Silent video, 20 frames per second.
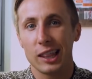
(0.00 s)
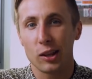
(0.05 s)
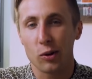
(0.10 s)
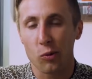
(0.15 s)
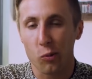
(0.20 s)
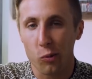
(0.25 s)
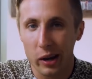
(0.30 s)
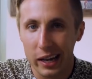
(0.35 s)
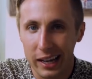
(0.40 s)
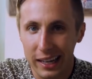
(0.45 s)
the
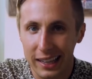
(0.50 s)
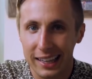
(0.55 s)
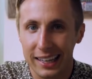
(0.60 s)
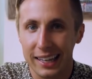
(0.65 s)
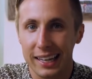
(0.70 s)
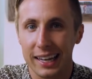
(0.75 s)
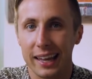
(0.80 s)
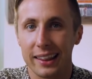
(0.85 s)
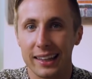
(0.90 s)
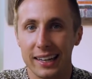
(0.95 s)

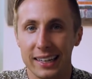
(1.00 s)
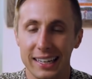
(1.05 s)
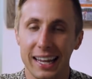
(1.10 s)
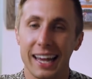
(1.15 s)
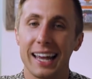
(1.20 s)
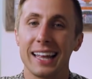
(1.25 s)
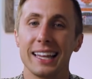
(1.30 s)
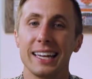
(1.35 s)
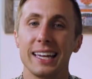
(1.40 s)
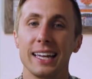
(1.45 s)
weekly, and the
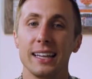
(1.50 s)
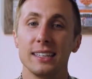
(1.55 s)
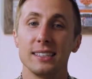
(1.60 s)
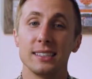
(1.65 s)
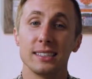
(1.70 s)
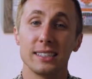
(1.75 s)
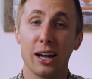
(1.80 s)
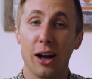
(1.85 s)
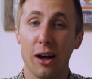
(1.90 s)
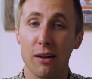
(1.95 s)
daily. And this
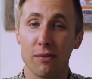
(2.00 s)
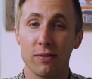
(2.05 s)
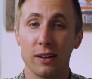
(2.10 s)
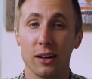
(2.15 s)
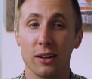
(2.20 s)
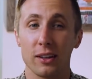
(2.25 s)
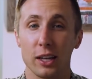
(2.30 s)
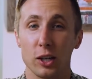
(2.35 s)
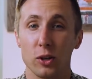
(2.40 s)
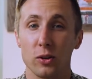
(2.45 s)
is how I've
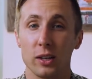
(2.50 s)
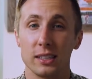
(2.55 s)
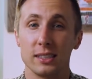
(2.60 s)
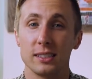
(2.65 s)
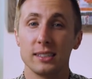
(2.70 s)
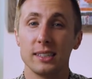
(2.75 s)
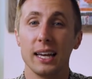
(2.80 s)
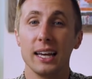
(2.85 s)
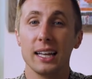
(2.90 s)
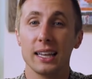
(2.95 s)
found that you can
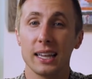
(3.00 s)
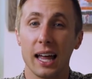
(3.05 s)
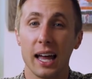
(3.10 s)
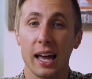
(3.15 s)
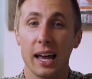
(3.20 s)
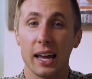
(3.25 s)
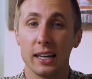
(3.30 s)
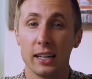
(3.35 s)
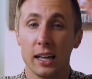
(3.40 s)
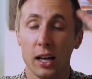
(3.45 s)
stay
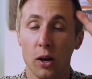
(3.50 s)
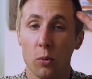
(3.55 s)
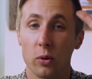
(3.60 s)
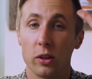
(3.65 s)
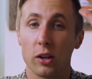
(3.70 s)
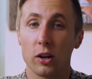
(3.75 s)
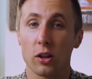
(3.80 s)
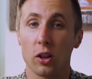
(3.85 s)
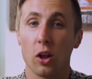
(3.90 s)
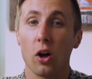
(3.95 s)
aligned with
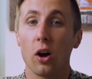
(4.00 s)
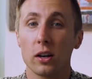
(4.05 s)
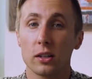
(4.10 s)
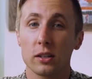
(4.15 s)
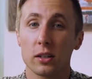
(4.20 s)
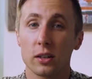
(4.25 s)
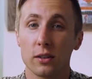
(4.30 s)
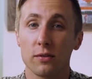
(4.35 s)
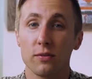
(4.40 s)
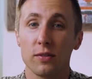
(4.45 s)
your
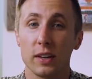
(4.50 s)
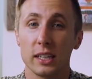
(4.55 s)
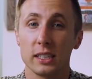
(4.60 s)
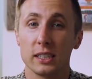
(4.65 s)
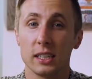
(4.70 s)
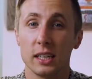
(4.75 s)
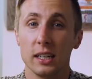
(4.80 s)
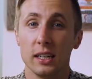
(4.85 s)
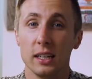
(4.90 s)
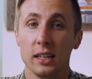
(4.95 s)
long-term
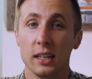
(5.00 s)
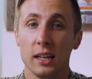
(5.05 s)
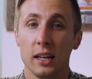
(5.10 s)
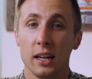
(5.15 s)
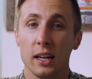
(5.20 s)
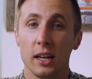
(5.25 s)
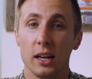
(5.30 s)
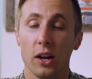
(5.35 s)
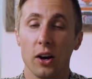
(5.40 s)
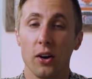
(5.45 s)
vision.
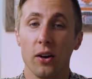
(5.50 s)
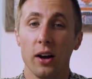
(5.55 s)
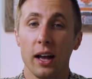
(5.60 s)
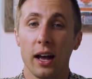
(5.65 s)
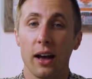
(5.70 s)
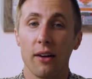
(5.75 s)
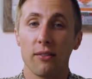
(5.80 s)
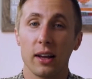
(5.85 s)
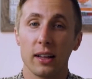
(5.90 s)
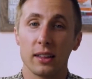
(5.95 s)
You know,
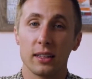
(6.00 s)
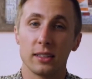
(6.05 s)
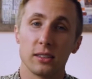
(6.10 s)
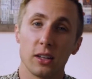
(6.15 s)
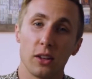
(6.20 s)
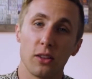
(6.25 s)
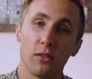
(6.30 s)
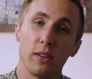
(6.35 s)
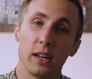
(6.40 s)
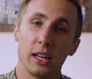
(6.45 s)
I've got this
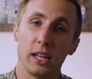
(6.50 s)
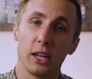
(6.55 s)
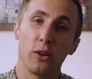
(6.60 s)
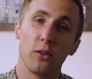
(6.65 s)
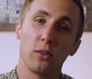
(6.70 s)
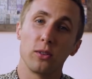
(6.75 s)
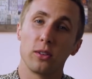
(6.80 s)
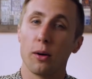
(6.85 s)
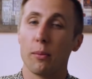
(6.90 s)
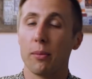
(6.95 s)
other
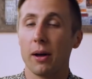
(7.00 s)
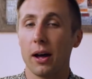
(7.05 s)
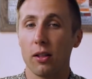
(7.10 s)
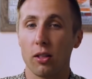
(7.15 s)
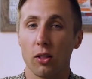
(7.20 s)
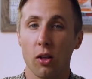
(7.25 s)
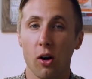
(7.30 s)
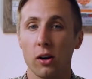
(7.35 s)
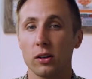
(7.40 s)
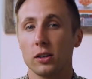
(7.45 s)
video about
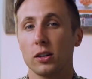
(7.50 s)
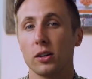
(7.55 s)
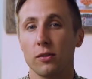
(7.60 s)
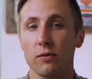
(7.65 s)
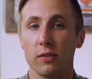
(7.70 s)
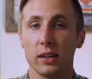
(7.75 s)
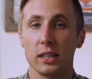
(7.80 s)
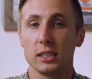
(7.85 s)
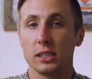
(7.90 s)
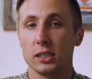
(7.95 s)
long-term
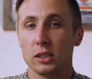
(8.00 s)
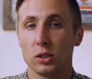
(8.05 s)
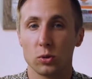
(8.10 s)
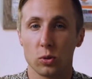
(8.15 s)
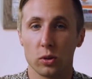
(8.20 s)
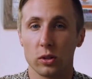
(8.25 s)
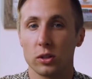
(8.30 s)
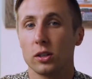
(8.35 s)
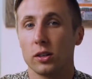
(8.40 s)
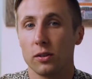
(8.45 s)
vision and
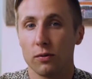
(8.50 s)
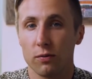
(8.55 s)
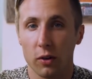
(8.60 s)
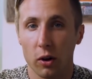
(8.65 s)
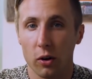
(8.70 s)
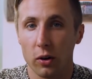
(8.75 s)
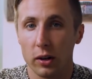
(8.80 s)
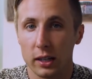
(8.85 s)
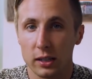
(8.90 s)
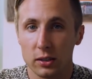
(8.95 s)
short-term
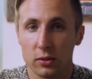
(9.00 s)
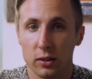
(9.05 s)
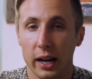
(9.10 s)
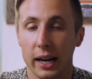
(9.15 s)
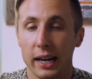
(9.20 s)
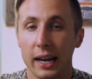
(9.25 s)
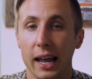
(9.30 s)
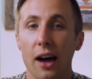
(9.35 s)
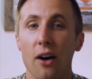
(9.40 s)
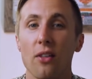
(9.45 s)
focus, right?
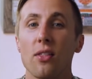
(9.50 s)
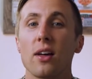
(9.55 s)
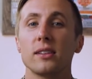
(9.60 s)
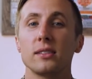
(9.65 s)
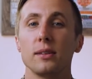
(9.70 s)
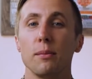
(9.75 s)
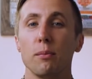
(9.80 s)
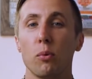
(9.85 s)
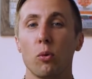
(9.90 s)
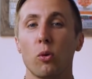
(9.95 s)
And how
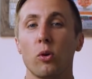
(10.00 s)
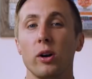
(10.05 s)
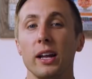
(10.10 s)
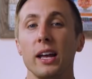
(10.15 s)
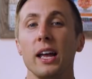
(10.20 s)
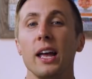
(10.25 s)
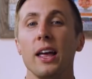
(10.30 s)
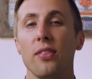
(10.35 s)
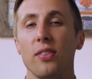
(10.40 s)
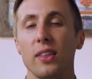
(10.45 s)
that's important.
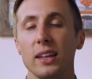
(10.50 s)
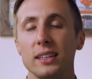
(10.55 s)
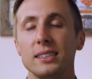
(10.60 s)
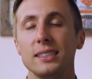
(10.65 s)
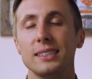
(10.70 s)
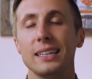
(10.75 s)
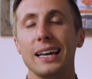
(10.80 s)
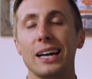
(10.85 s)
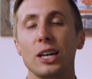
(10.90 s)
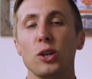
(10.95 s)
This
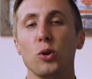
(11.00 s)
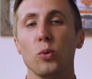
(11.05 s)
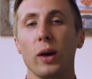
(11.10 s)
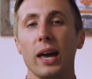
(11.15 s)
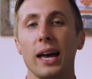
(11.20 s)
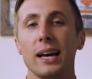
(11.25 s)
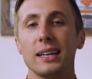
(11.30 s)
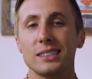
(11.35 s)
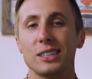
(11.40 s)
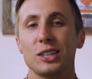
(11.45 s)
is how you
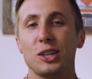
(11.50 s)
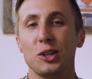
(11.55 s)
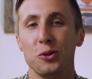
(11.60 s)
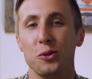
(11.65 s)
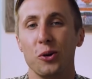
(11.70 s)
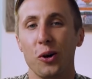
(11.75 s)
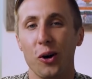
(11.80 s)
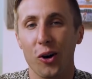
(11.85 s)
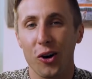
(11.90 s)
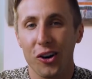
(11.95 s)

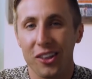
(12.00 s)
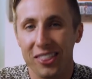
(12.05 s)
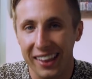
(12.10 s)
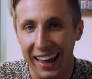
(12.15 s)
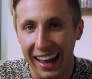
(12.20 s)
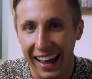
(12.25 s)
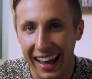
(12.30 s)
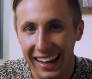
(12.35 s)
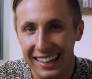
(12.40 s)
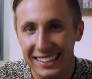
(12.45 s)
execute on
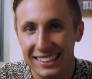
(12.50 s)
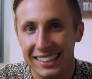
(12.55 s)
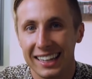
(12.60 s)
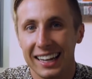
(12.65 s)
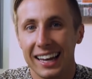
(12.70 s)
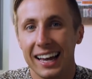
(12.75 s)
that